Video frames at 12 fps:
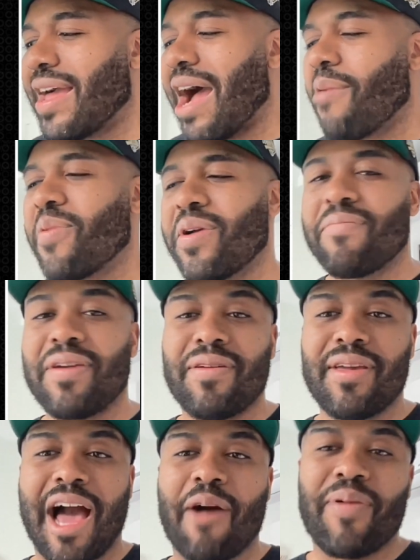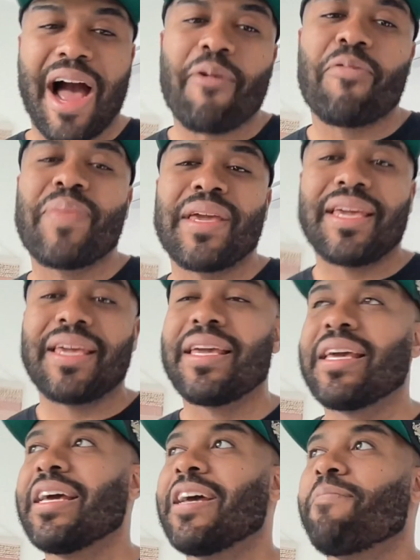I would
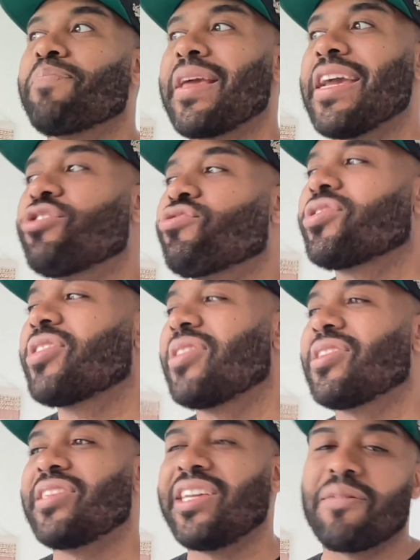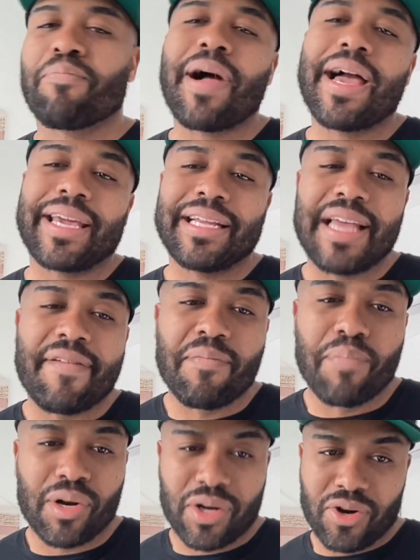be interested to see them probably get Devin
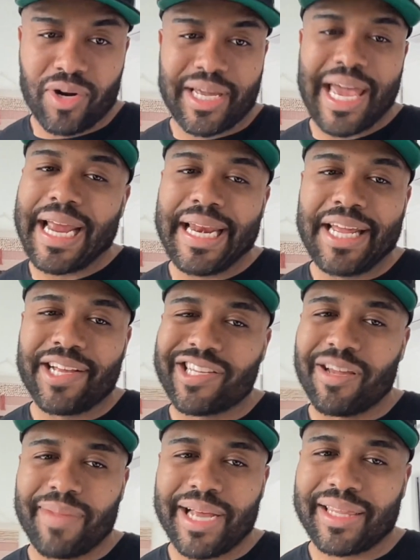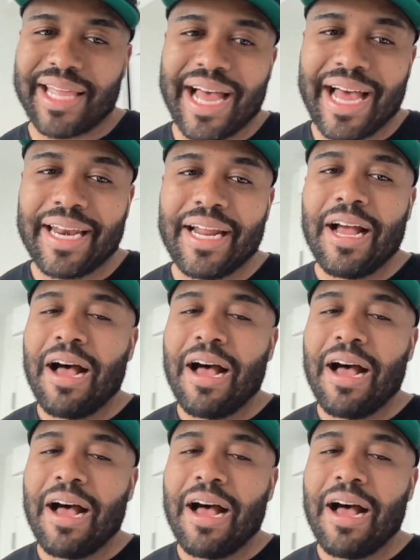Booker or KD or something like that.